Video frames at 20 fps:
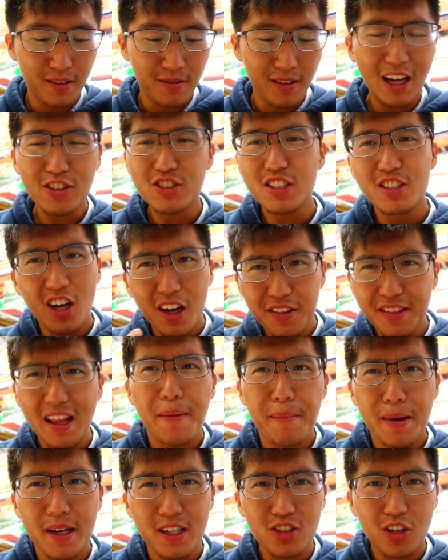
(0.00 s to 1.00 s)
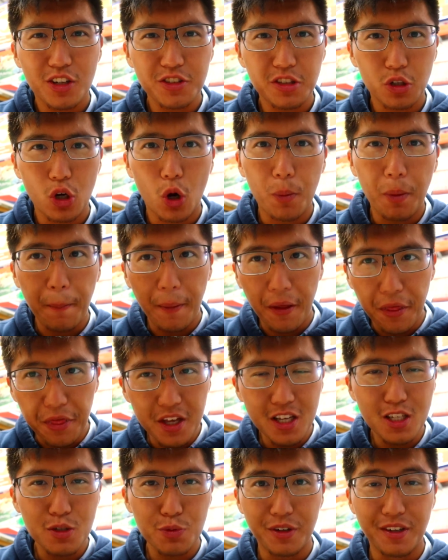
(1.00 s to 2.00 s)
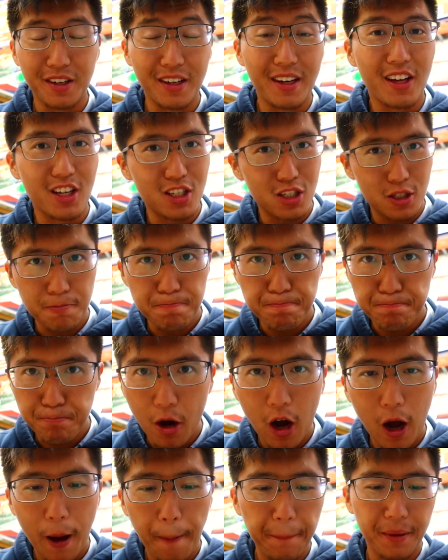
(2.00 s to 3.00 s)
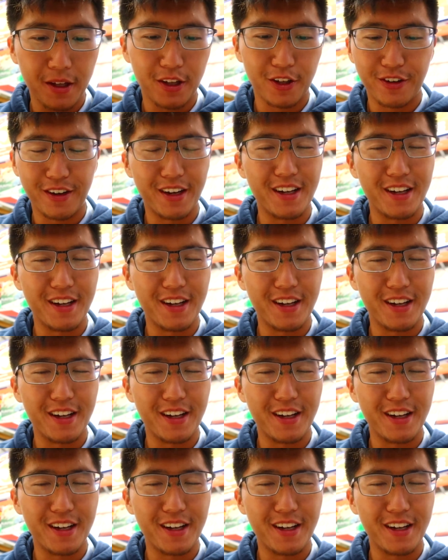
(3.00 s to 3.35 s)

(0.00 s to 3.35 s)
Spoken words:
Actually, not that many stalls are open, but this one is popular.